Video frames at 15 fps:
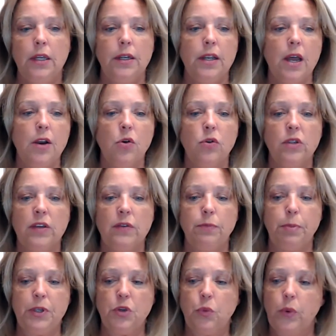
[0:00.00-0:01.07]
not only
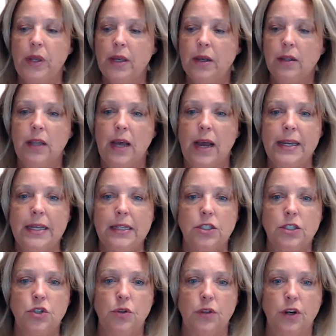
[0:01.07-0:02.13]
between clients
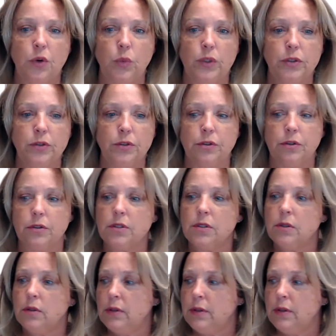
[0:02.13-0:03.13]
to their realtors,